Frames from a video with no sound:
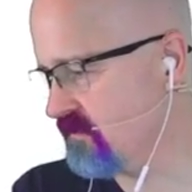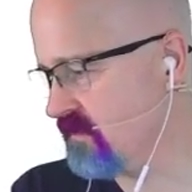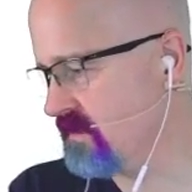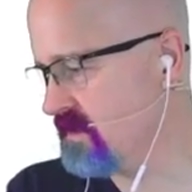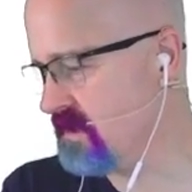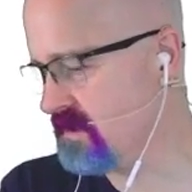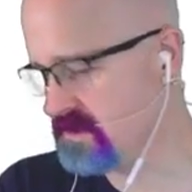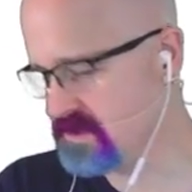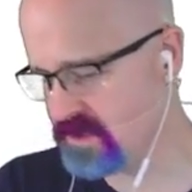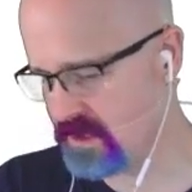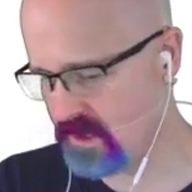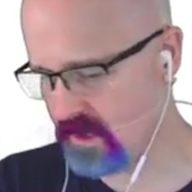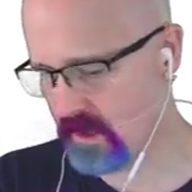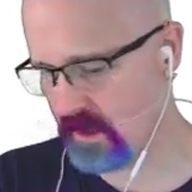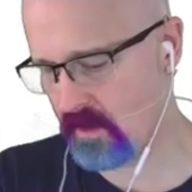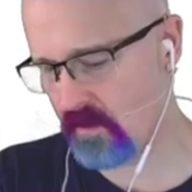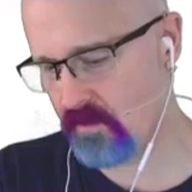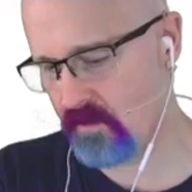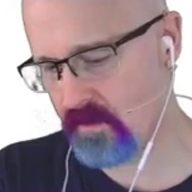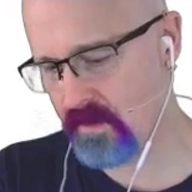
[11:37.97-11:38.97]
years
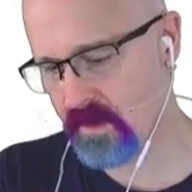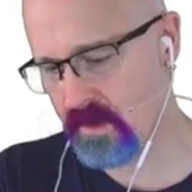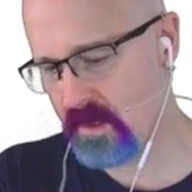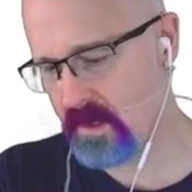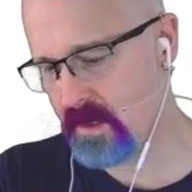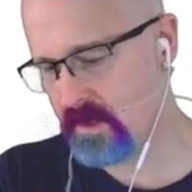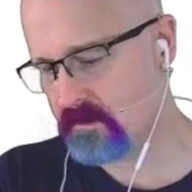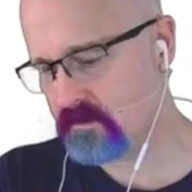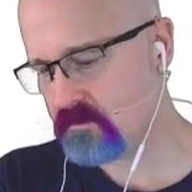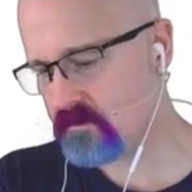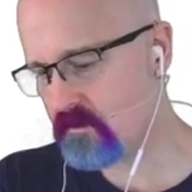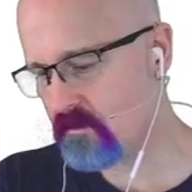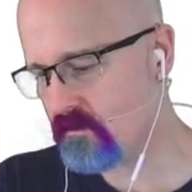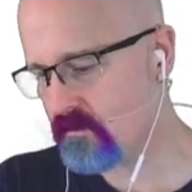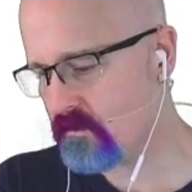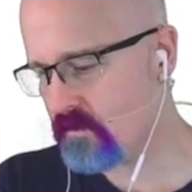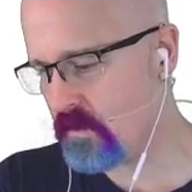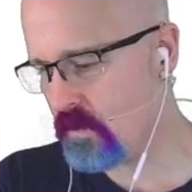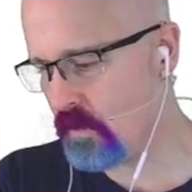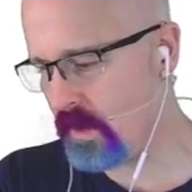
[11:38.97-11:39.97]
ago
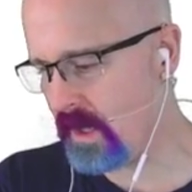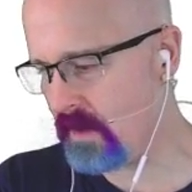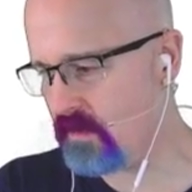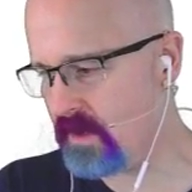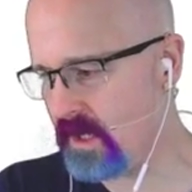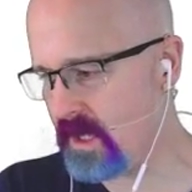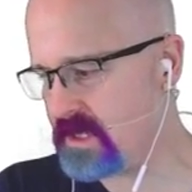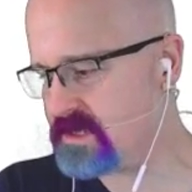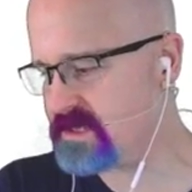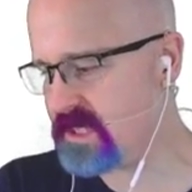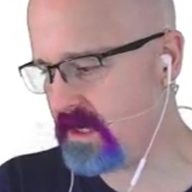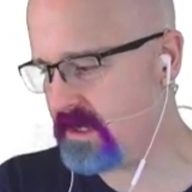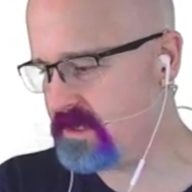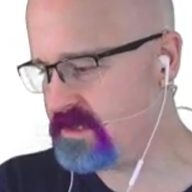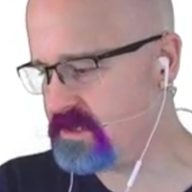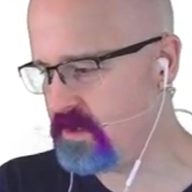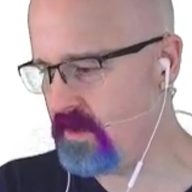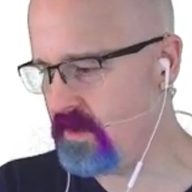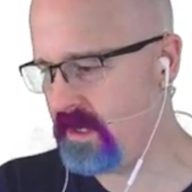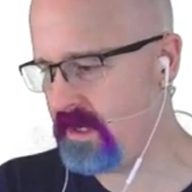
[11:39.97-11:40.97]
when I realized how to
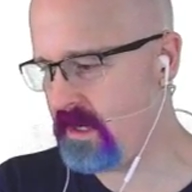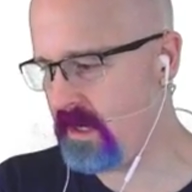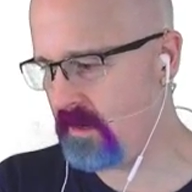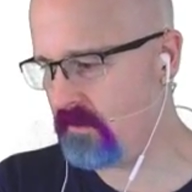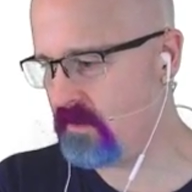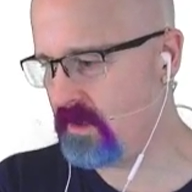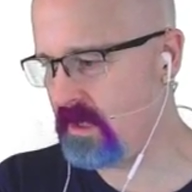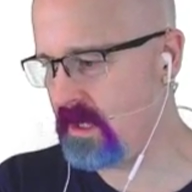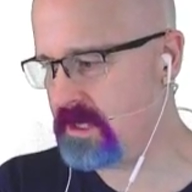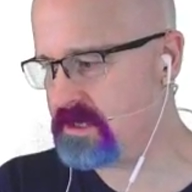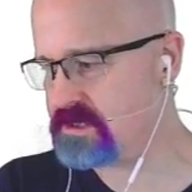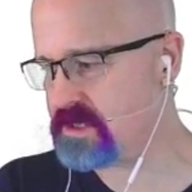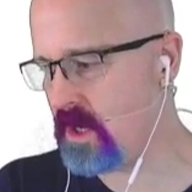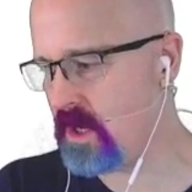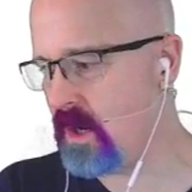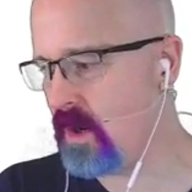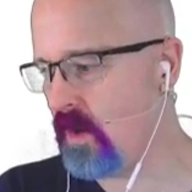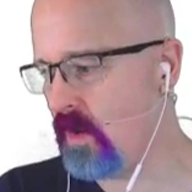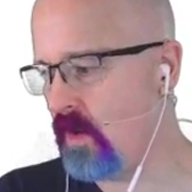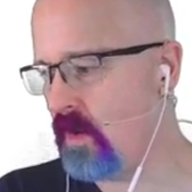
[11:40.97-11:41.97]
do it, and I realized,
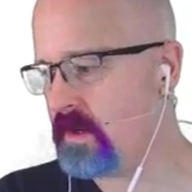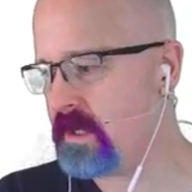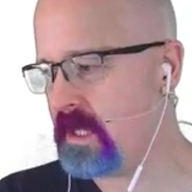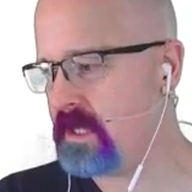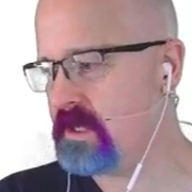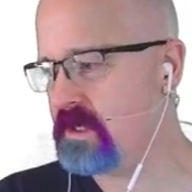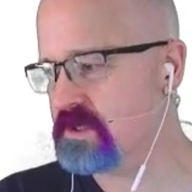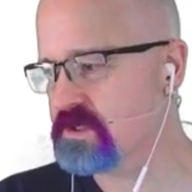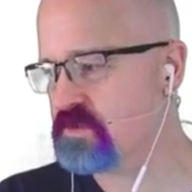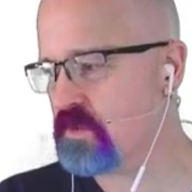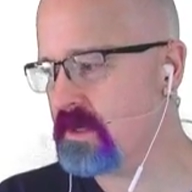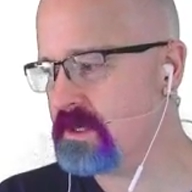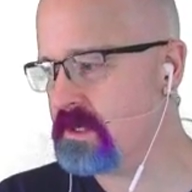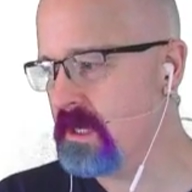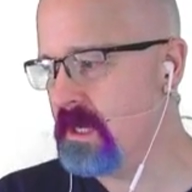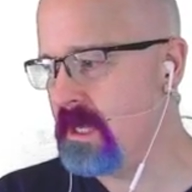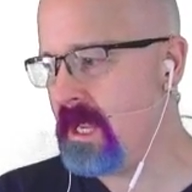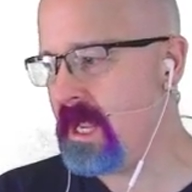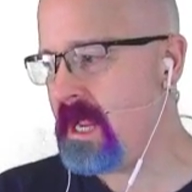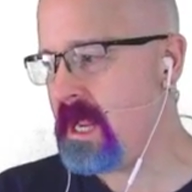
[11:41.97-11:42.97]
oh, okay, here's what,
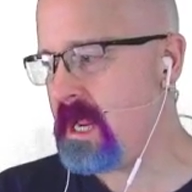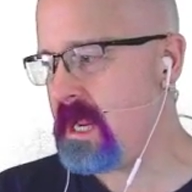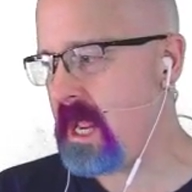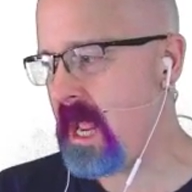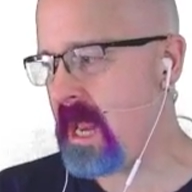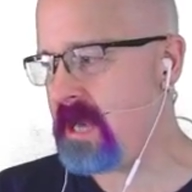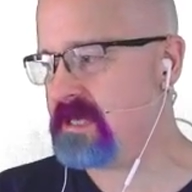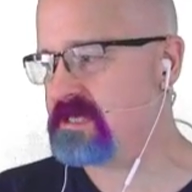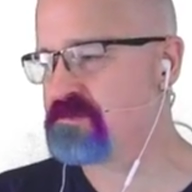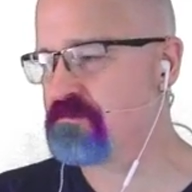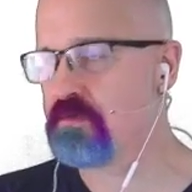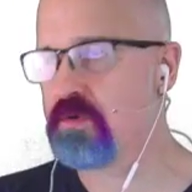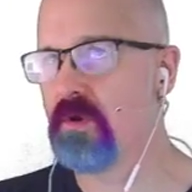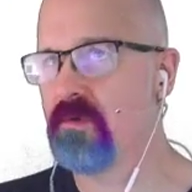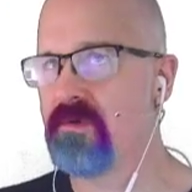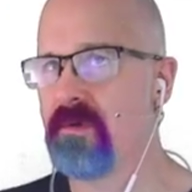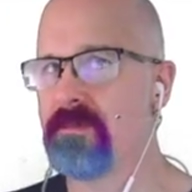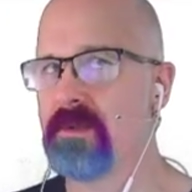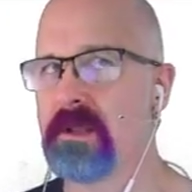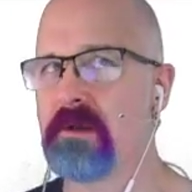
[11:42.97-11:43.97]
and it's
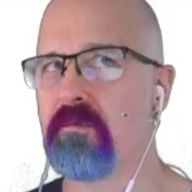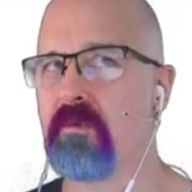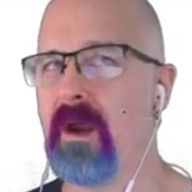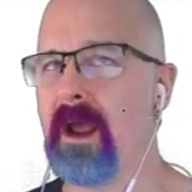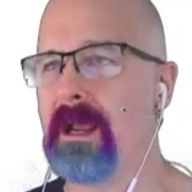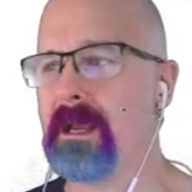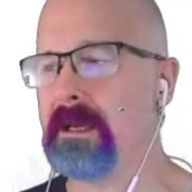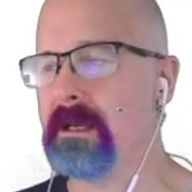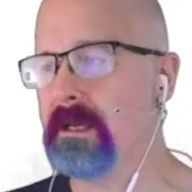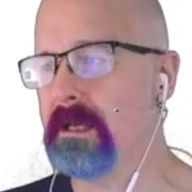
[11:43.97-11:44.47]
provably right.